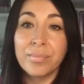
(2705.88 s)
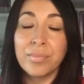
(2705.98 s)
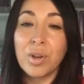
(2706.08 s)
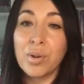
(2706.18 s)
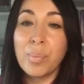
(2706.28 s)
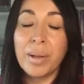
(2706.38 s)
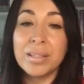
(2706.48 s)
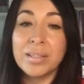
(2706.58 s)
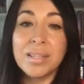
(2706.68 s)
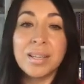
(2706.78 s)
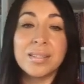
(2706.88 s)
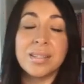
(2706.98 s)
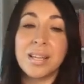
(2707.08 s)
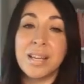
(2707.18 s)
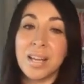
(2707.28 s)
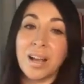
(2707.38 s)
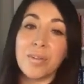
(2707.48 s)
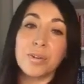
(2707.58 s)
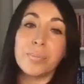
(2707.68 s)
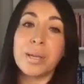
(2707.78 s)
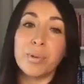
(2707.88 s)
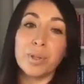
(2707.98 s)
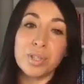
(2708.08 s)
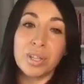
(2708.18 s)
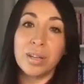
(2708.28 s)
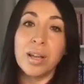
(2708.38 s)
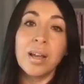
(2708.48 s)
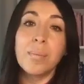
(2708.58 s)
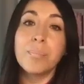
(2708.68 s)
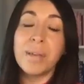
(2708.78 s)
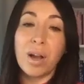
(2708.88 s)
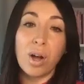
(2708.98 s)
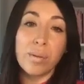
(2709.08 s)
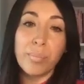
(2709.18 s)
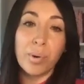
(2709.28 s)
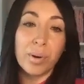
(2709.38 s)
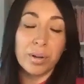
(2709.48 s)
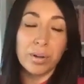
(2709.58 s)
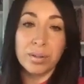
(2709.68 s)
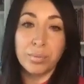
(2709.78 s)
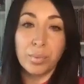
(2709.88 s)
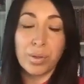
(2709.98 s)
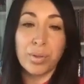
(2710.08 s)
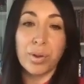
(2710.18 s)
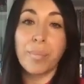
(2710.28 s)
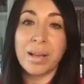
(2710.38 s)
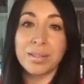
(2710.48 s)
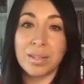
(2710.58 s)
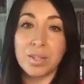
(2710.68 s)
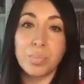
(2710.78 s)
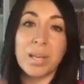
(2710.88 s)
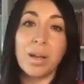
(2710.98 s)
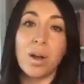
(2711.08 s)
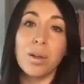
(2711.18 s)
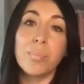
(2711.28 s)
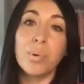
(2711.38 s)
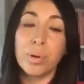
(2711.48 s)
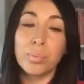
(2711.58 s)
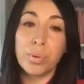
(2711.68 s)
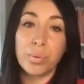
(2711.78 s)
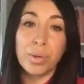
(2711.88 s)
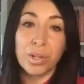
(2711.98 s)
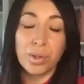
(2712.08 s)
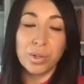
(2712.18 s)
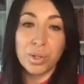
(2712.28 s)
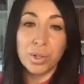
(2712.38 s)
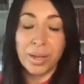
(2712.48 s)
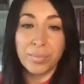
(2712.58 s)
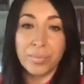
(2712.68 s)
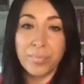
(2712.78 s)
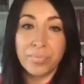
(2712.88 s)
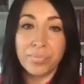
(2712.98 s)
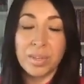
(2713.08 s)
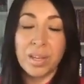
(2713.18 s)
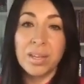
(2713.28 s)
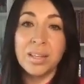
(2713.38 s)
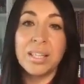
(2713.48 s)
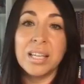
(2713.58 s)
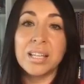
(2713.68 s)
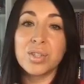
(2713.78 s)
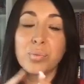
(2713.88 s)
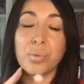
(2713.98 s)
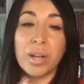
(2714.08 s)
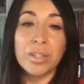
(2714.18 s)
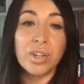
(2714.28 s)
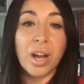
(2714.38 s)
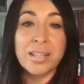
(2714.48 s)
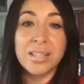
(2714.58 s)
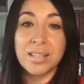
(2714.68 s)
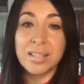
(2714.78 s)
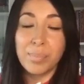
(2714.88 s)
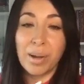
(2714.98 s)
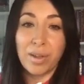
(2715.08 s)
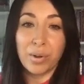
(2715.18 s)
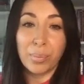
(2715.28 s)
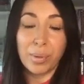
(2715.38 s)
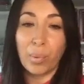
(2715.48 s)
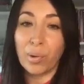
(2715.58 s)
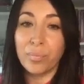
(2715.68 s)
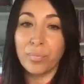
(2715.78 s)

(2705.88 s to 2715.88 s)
Codependency is needing other people to be on board with your message, be on board with what you're doing, needing to run your ideas by other people,